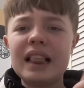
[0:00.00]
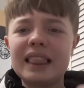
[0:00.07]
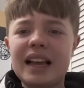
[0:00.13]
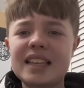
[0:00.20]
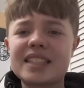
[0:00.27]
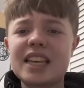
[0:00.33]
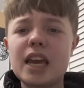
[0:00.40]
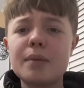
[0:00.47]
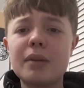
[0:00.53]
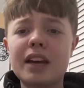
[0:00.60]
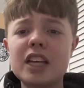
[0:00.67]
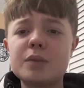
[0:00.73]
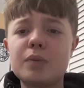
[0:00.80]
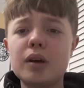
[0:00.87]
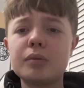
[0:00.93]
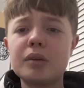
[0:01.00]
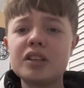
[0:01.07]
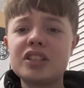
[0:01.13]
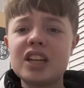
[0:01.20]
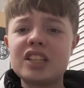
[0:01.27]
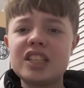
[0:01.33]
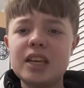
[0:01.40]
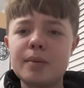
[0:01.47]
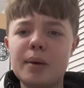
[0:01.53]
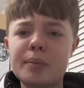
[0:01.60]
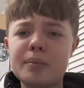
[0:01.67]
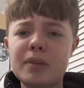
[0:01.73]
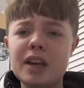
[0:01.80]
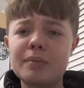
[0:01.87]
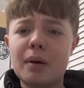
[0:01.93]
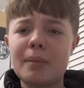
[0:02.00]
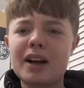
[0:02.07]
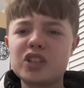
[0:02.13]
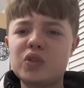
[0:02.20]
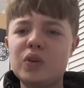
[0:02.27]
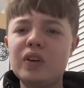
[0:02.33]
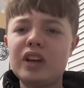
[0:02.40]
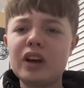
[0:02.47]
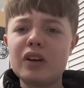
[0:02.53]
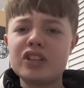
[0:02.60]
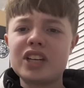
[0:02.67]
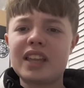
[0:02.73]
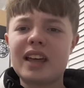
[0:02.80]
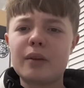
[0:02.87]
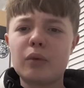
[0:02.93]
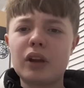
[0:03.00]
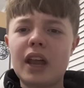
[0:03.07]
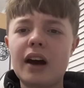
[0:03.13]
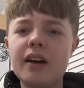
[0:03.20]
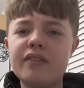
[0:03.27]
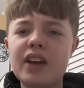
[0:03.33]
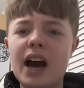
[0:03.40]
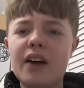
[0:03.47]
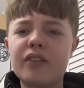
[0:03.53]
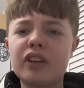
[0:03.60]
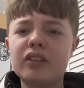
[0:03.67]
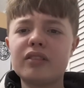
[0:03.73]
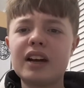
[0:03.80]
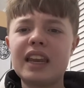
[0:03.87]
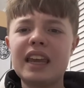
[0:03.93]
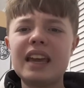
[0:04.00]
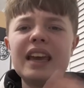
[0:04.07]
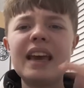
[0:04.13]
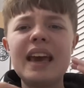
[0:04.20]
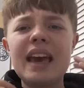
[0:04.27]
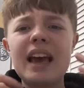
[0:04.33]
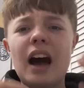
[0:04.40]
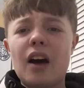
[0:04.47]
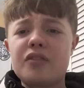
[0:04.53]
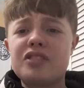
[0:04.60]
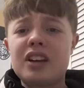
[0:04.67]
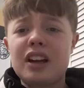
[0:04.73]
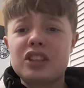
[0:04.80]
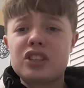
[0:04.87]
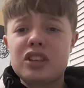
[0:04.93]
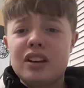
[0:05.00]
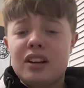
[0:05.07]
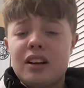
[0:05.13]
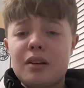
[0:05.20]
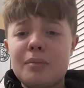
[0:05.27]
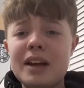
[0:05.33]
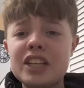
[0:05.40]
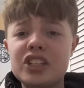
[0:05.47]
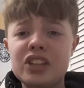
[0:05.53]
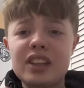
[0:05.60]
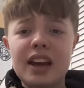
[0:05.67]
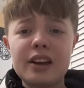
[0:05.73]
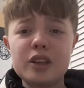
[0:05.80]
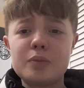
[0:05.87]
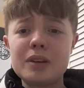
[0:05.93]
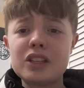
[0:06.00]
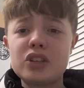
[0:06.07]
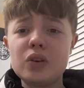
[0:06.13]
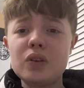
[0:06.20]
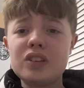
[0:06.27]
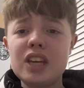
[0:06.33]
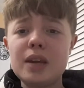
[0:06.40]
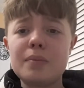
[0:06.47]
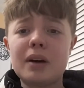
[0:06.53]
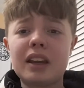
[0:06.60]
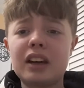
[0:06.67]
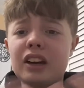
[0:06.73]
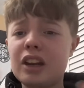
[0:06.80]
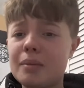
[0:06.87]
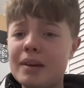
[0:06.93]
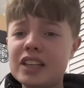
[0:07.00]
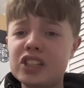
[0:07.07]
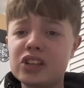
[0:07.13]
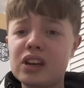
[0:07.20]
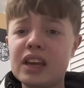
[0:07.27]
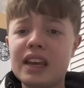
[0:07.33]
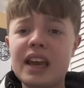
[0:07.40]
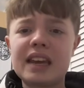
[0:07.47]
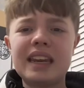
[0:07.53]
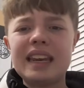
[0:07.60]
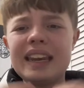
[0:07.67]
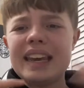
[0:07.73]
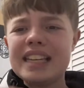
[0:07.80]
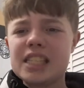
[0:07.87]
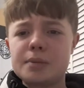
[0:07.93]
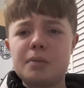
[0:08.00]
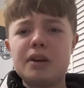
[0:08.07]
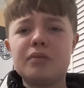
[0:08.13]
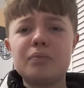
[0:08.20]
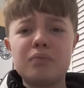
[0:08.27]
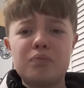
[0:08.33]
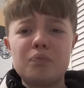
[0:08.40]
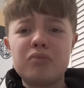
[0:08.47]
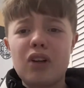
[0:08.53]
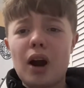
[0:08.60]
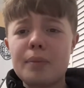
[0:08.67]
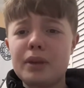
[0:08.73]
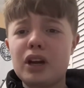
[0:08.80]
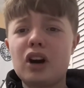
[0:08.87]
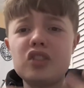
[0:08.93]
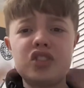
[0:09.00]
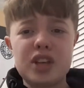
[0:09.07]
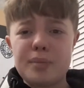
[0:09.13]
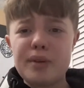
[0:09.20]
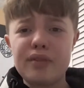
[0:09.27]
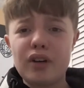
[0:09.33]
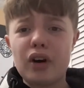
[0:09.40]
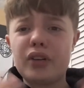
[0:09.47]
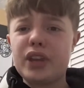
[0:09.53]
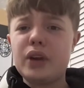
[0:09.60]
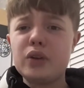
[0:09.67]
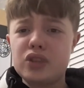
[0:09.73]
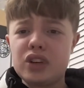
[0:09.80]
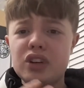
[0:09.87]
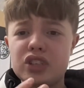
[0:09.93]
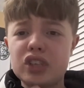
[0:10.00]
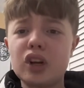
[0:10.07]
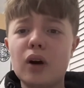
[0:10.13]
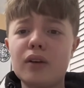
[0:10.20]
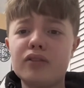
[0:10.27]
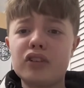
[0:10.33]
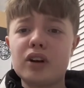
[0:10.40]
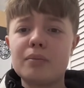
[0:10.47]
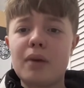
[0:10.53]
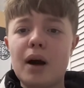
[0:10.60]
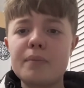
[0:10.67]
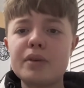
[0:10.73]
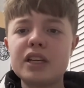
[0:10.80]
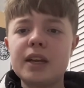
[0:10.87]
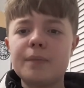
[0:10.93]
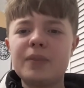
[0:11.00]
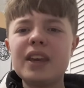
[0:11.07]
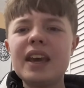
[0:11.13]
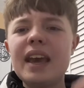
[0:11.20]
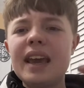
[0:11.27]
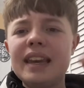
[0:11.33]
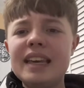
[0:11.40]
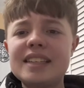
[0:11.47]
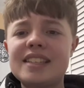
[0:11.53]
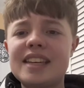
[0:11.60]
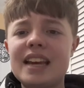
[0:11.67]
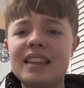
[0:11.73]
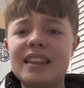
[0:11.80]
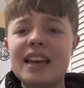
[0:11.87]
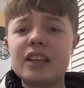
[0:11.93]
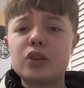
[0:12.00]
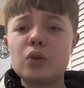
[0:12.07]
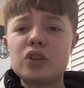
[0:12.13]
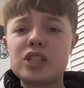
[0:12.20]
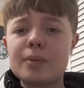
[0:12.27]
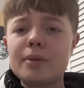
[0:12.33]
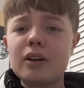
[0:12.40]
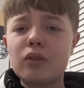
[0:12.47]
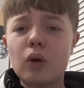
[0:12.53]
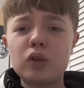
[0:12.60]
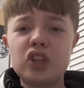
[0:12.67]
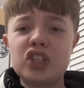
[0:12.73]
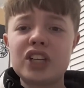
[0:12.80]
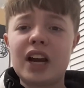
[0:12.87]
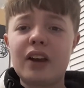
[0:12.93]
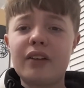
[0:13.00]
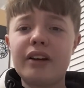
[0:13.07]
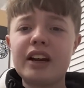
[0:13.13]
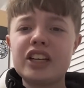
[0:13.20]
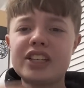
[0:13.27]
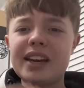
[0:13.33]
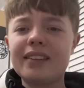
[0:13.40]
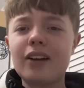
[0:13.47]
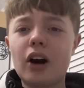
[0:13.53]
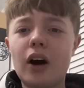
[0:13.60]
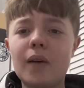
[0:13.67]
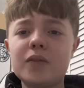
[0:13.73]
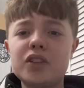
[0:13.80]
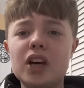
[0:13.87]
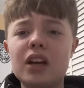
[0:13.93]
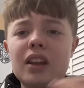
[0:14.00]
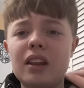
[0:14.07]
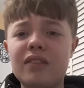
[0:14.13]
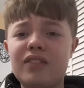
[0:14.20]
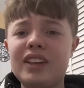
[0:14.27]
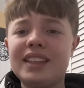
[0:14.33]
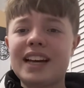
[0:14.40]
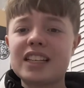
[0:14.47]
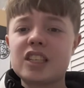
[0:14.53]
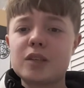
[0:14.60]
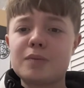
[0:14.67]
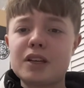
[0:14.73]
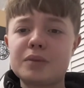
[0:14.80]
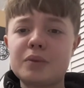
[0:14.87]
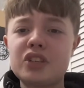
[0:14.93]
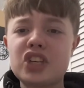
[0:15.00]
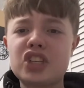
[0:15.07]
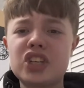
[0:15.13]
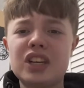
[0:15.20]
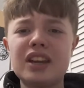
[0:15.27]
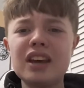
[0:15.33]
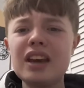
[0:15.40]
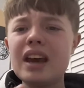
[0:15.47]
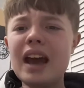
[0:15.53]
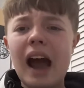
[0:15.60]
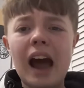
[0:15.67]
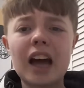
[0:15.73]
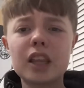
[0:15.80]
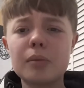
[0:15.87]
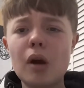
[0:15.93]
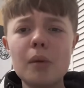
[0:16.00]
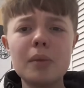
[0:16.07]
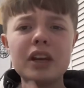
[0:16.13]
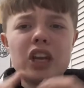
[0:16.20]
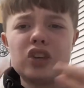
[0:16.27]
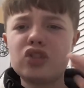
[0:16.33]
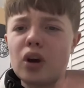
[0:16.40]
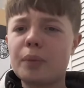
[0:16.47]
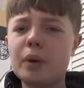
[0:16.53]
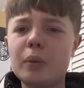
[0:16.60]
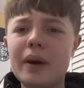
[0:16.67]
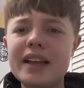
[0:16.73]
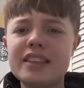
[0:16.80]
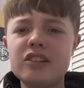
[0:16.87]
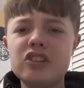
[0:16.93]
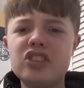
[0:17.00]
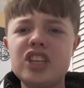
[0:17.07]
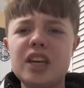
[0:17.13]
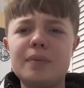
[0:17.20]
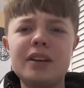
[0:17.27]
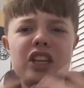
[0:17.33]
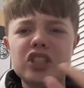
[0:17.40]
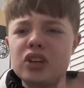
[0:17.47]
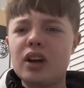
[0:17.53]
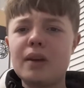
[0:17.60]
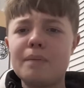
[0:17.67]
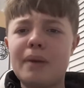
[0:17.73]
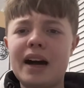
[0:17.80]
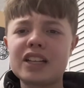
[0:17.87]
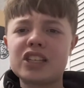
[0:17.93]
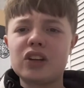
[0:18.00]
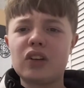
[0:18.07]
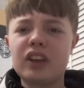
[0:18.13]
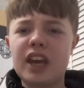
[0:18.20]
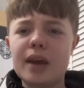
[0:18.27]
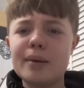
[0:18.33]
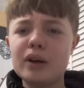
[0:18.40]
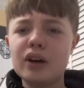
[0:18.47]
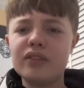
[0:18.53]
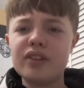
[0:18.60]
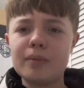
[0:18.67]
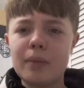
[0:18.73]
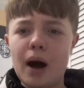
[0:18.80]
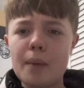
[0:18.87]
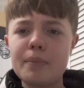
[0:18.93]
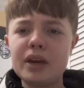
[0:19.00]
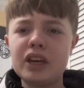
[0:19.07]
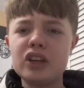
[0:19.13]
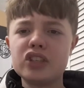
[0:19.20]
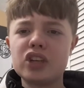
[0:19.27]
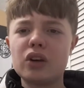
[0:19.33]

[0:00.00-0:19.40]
Last game against Birmingham City in my match view, you can go and check that one out if you haven't already. I mentioned that he's been too deep, and I'm going to mention it again. He needs to be right beyond Jamie Vardy, who's going to start up front, in my opinion. He needs to get there, do a similar role to Jack Grealish, get the half turn, and I think that's his best position. At the moment, he's dropping way too deep, and he's not impacting on the game enough, in my opinion.